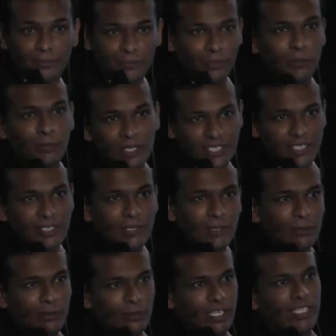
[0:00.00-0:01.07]
if you must
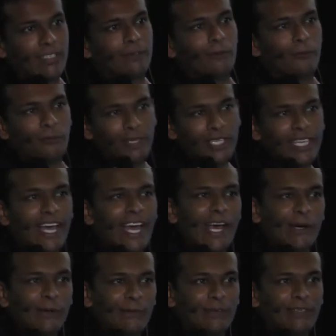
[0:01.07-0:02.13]
know, like we
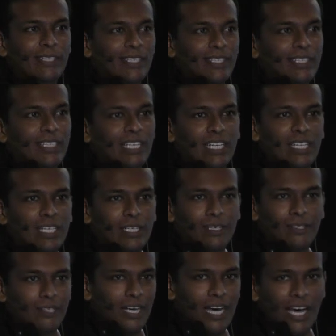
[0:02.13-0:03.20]
have,
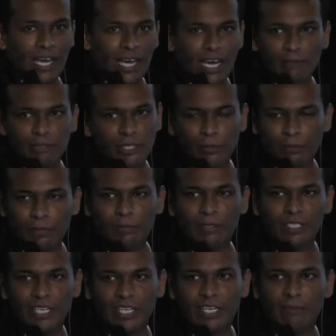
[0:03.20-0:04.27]
I'm sure
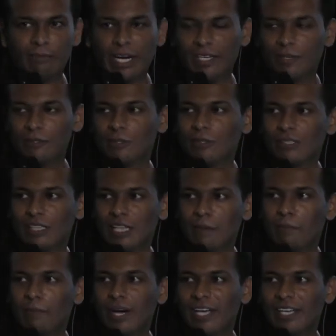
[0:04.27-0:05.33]
people here might have used
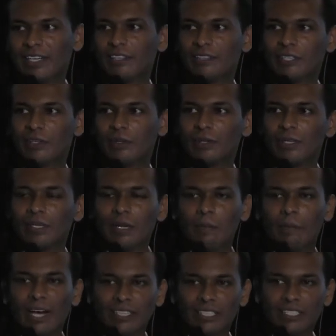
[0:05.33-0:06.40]
NumPy and other
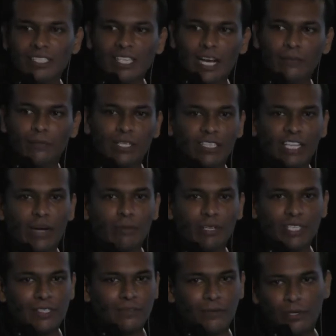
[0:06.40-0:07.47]
Python scientific
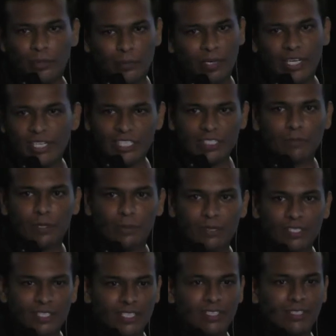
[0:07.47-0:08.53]
libraries for matrix
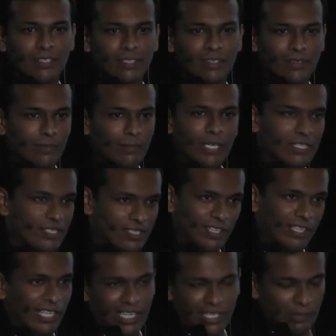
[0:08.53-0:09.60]
purposes, because
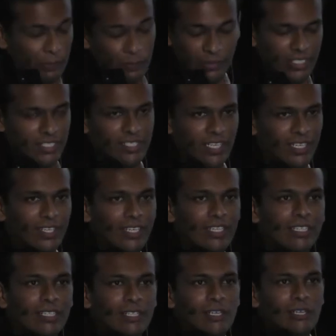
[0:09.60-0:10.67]
they're like pretty
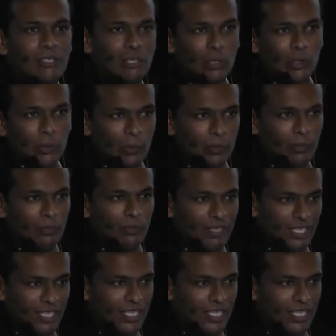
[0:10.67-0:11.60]
standard. So